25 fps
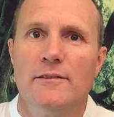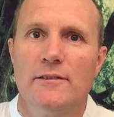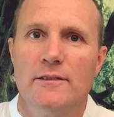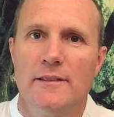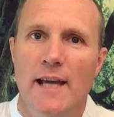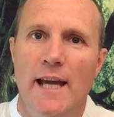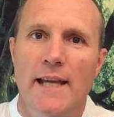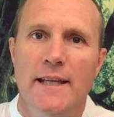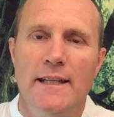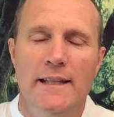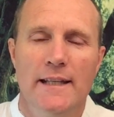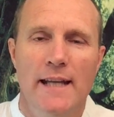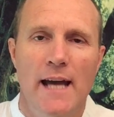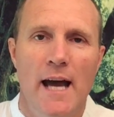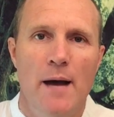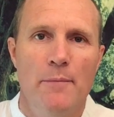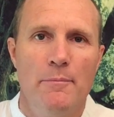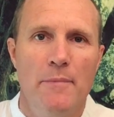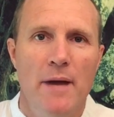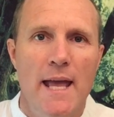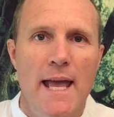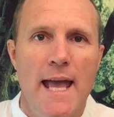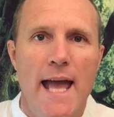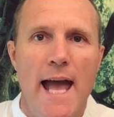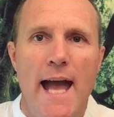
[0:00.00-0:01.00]
take it
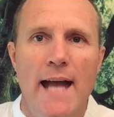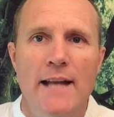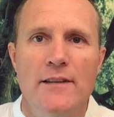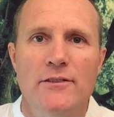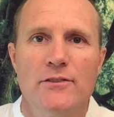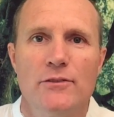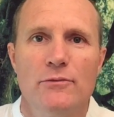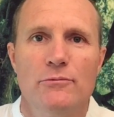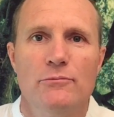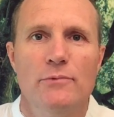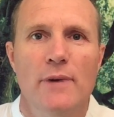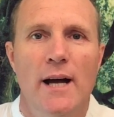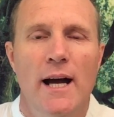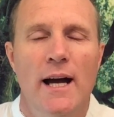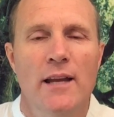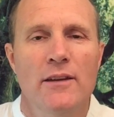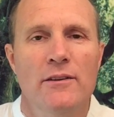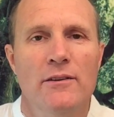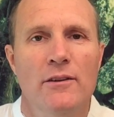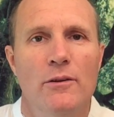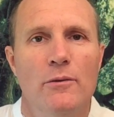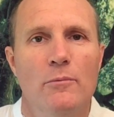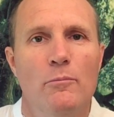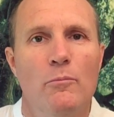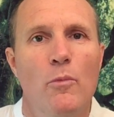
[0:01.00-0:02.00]
up and
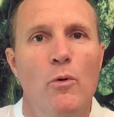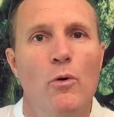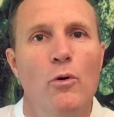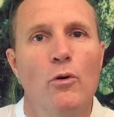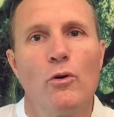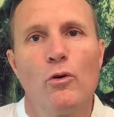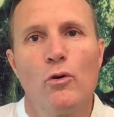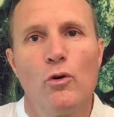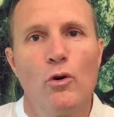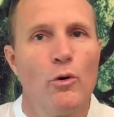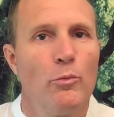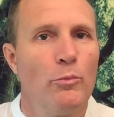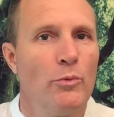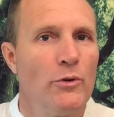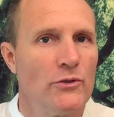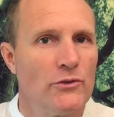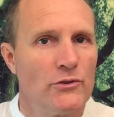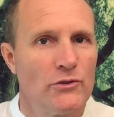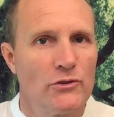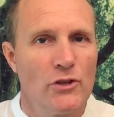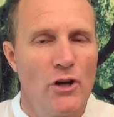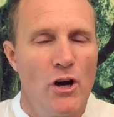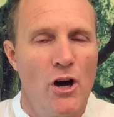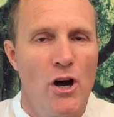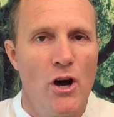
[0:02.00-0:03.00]
run more corporate
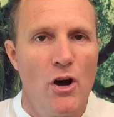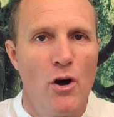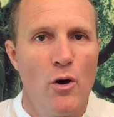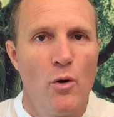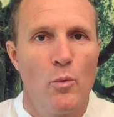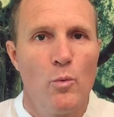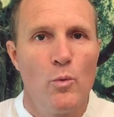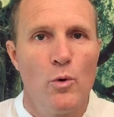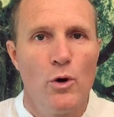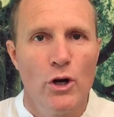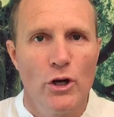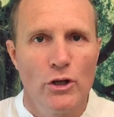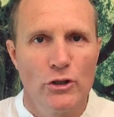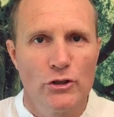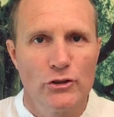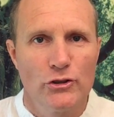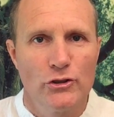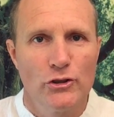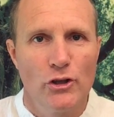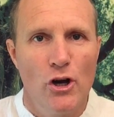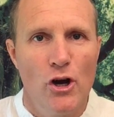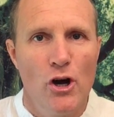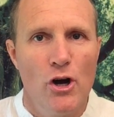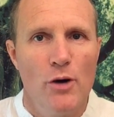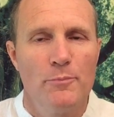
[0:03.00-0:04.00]
style
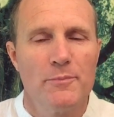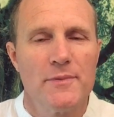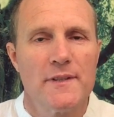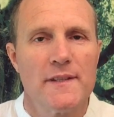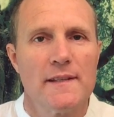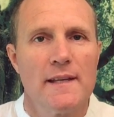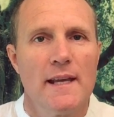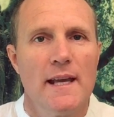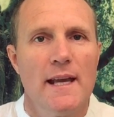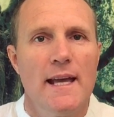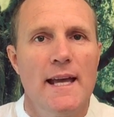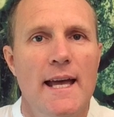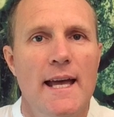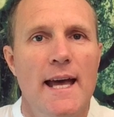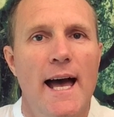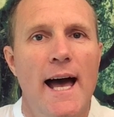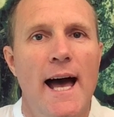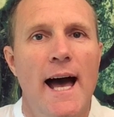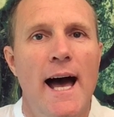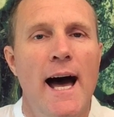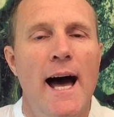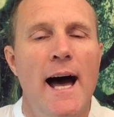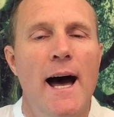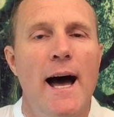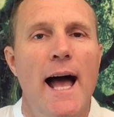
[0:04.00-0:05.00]
workshops
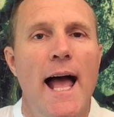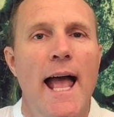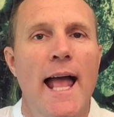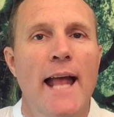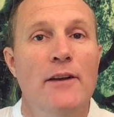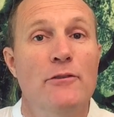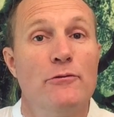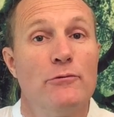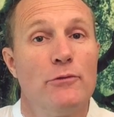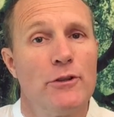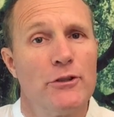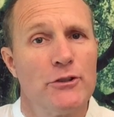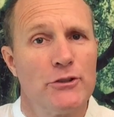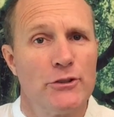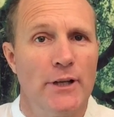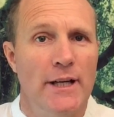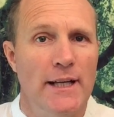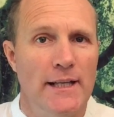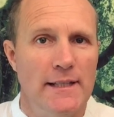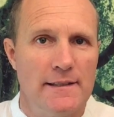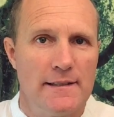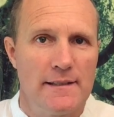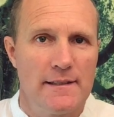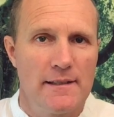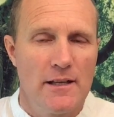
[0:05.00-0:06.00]
and
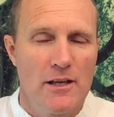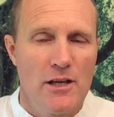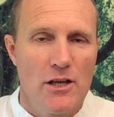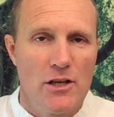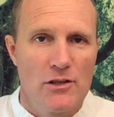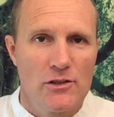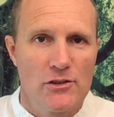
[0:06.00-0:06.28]
retreats.